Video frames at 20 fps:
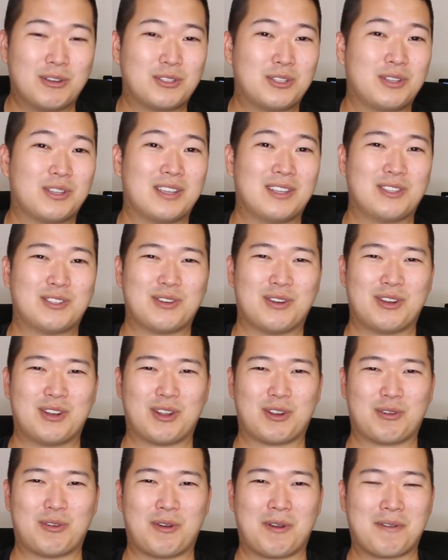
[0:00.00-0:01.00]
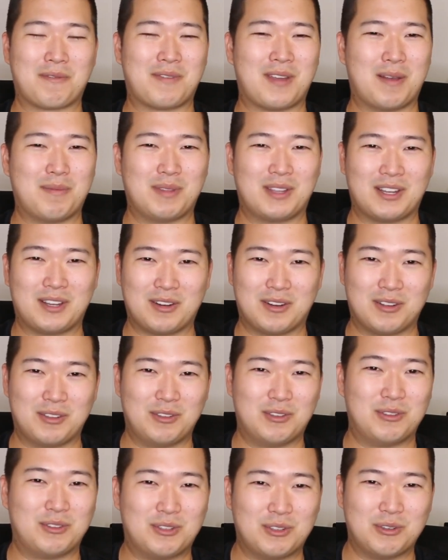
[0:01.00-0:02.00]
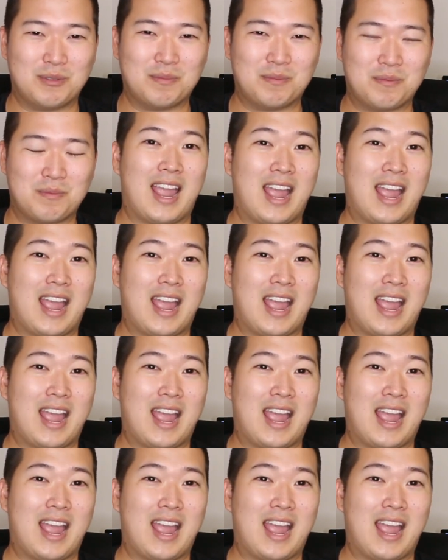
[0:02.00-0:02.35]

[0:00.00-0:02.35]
so you can join our growing family here on YouTube.